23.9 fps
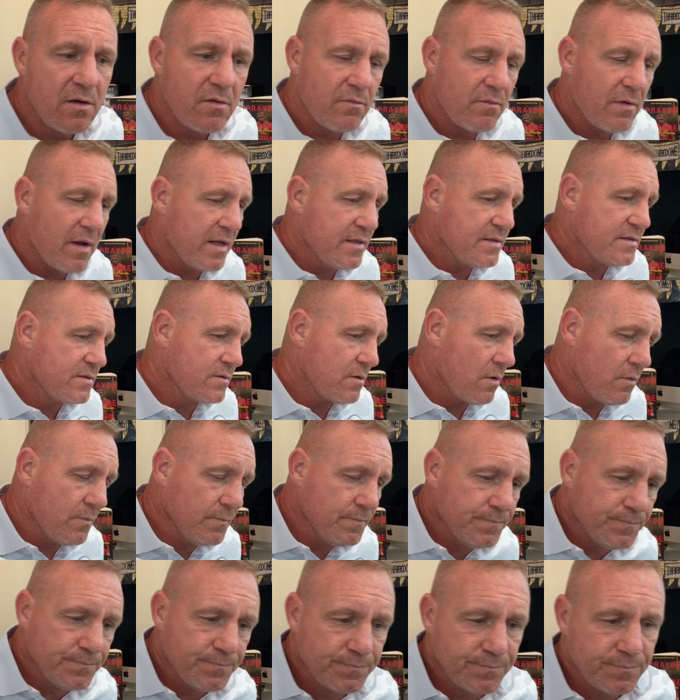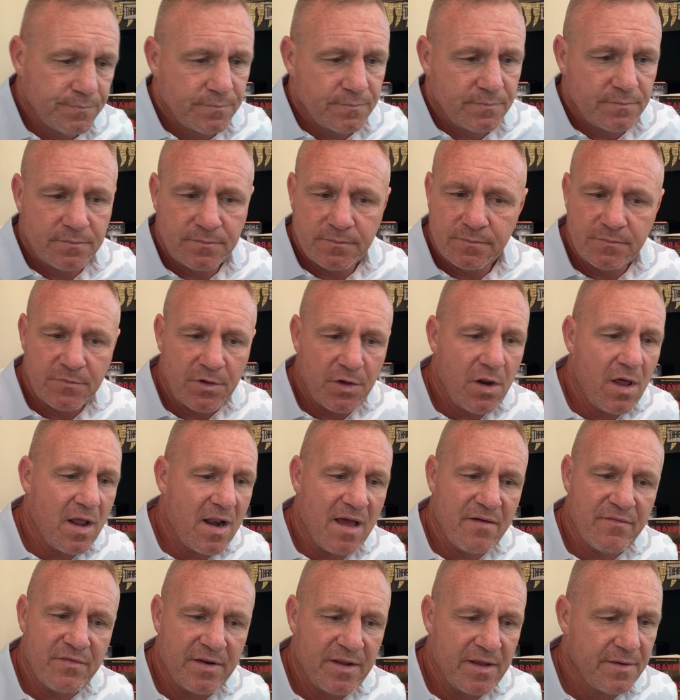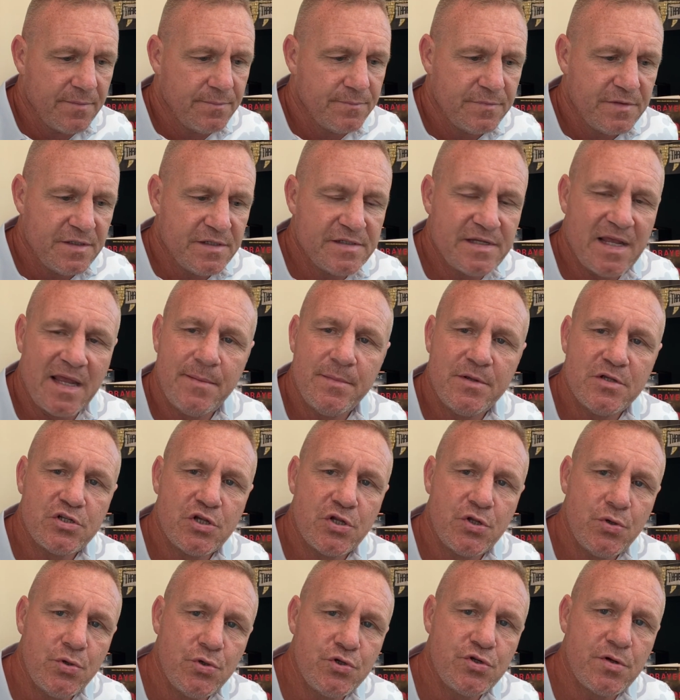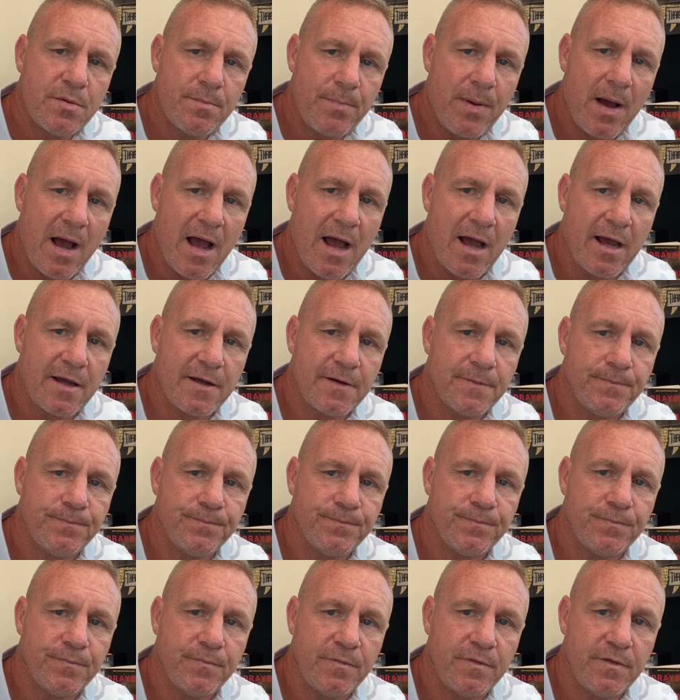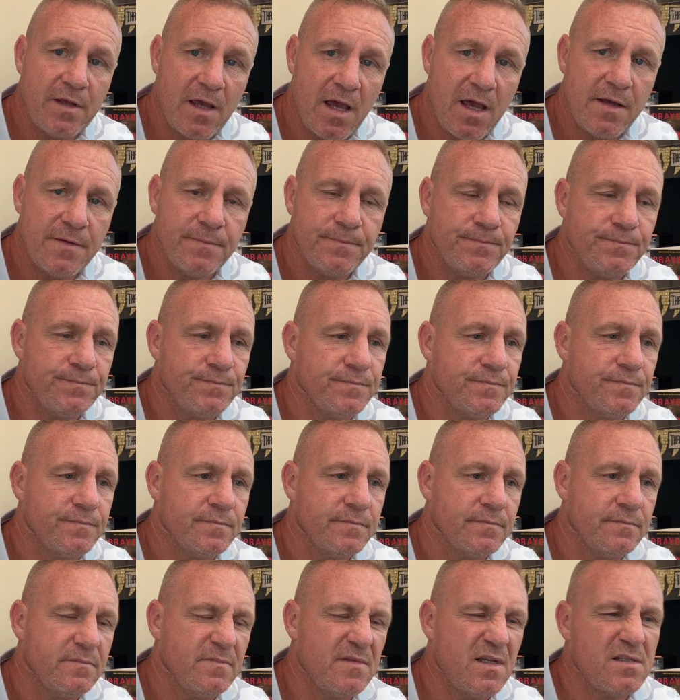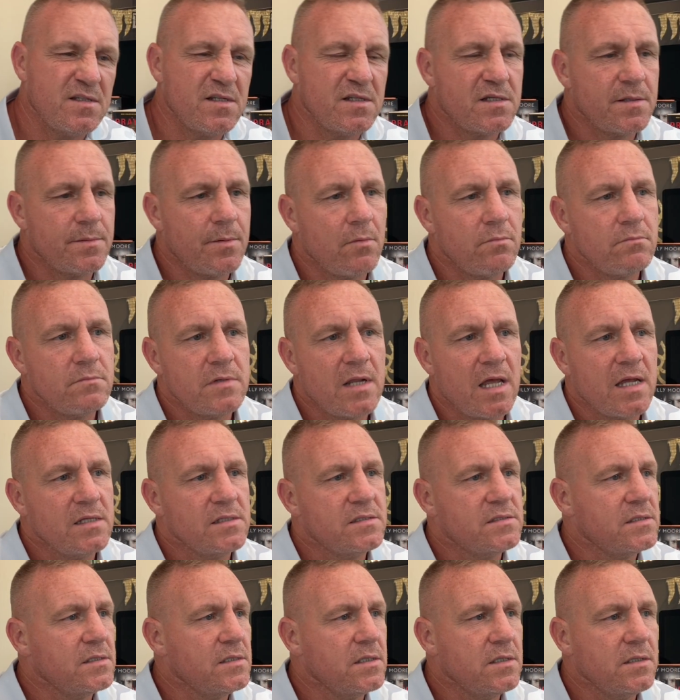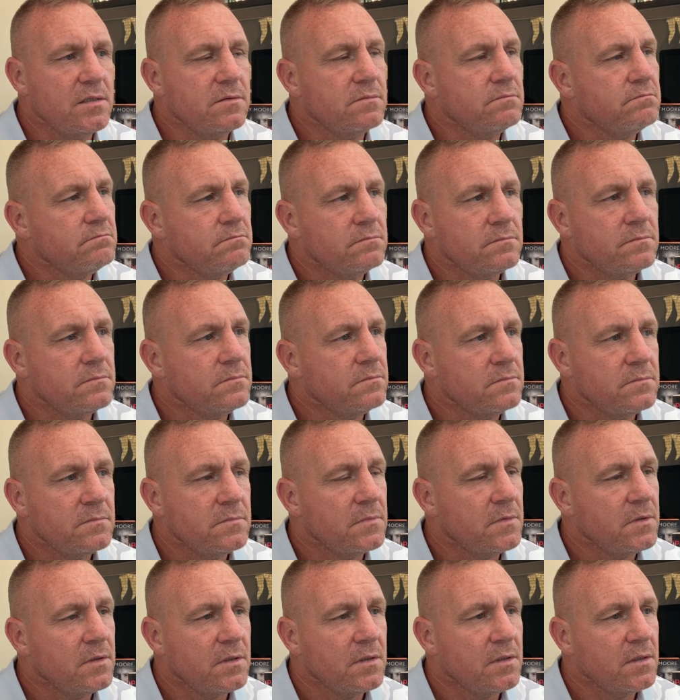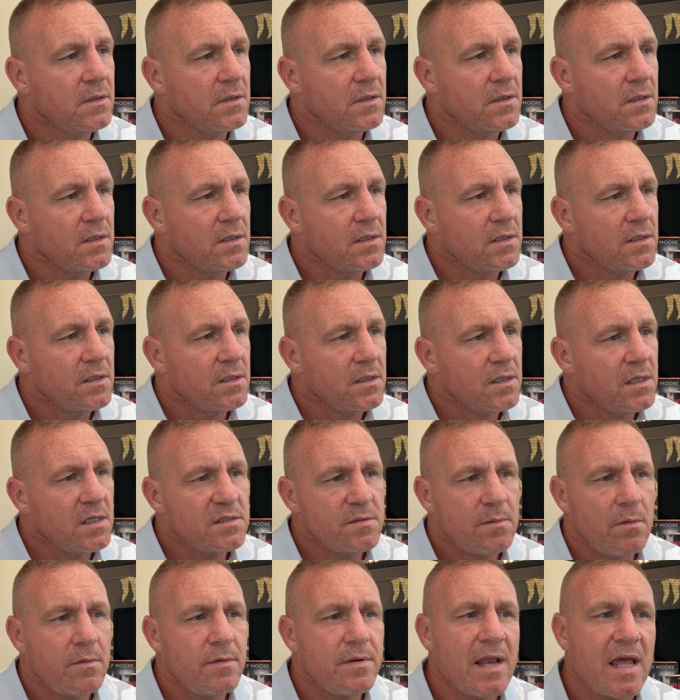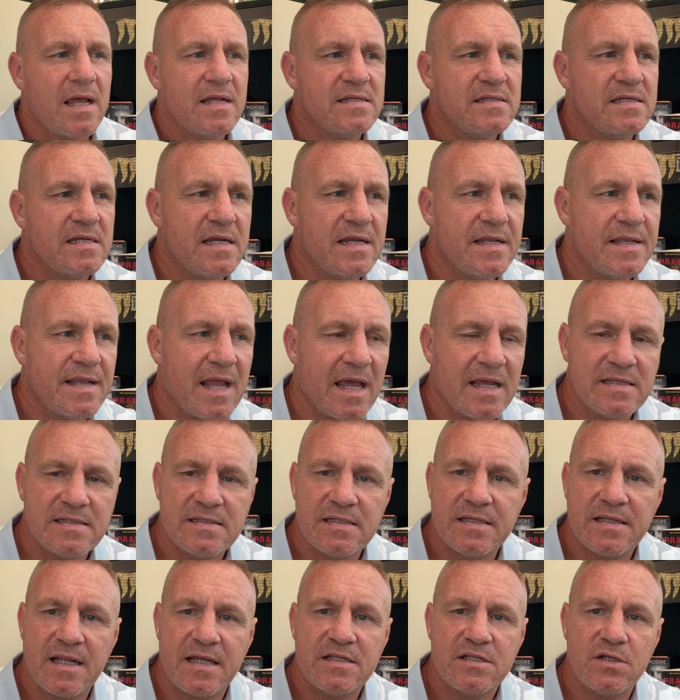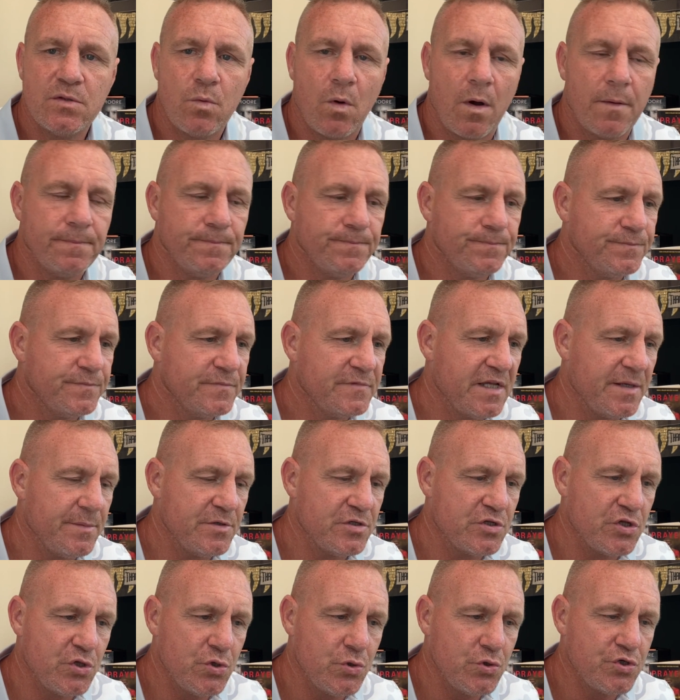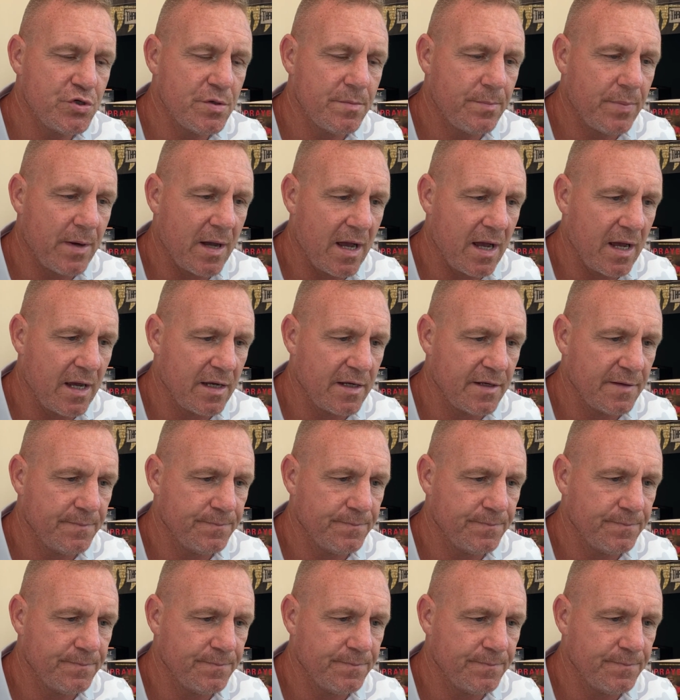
Right, so they're not having it. They take me to Newsham Park. Yeah, this is about 1990, 1991. Take me to Newsham Park.